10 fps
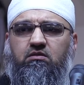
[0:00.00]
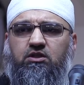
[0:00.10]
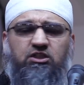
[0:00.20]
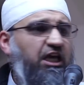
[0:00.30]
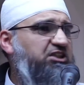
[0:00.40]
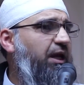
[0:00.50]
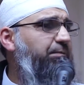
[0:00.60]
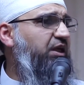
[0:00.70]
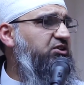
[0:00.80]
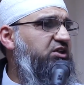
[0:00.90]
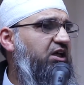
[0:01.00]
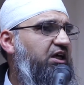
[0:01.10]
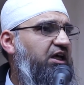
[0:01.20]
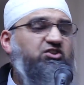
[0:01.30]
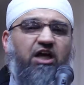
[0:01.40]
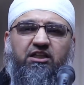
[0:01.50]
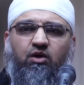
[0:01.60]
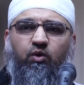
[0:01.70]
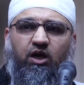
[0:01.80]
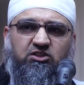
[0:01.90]
There's acceptance inside their
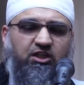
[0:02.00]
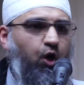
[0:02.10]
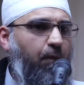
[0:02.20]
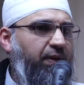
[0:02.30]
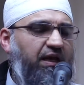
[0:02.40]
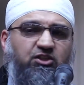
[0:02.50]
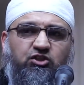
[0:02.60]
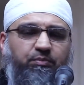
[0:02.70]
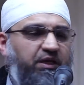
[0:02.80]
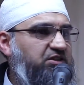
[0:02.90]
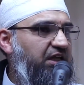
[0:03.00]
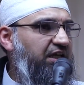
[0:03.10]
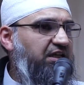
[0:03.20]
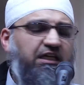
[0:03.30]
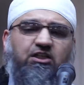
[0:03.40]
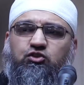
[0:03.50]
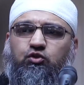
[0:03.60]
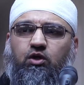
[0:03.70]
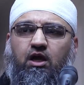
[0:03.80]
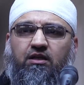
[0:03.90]
works and their compilations, because it leads to,